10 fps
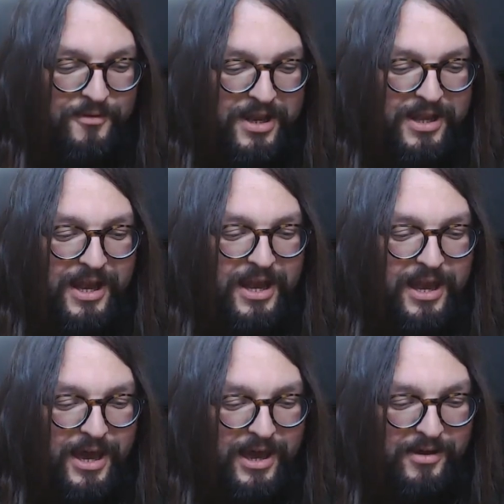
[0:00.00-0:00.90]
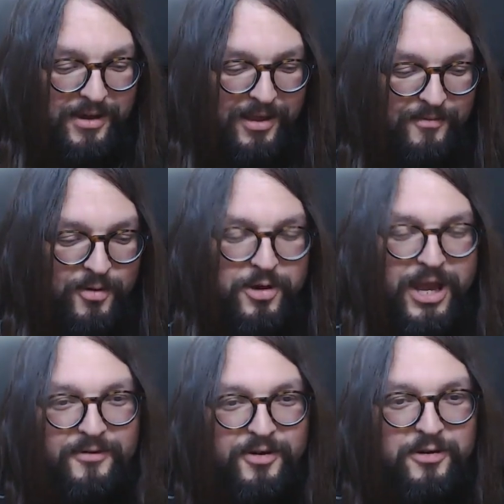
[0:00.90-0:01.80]
in a
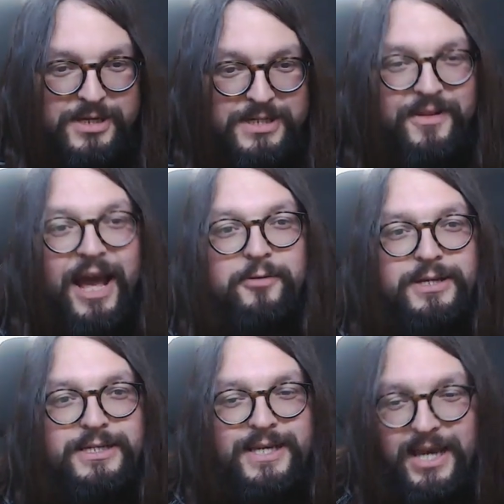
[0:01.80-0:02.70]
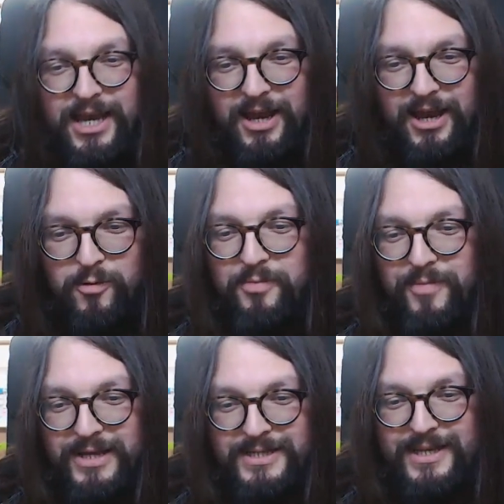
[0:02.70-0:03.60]
bouquet of gorgeous flowers, one
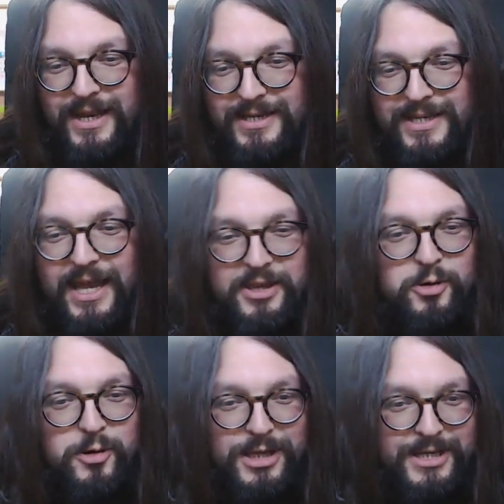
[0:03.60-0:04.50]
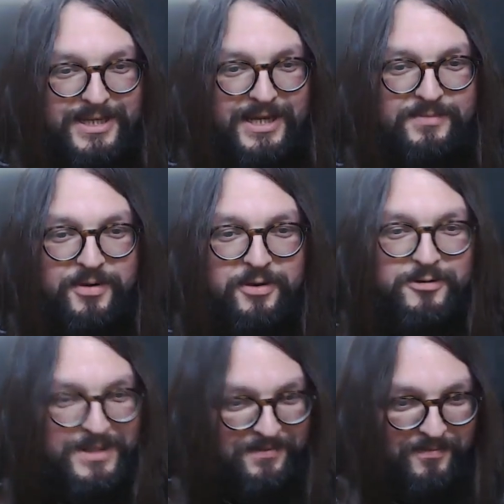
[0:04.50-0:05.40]
must stand the tallest, I
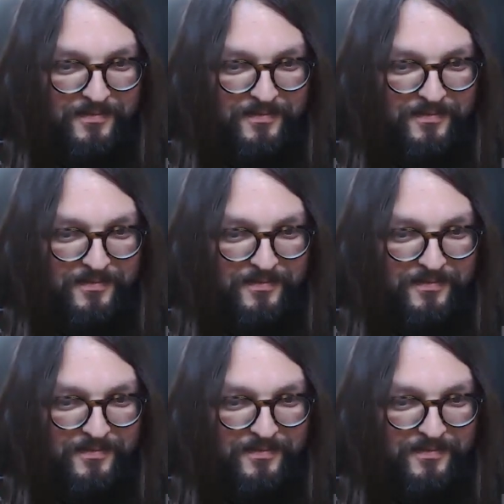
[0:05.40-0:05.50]
suppose.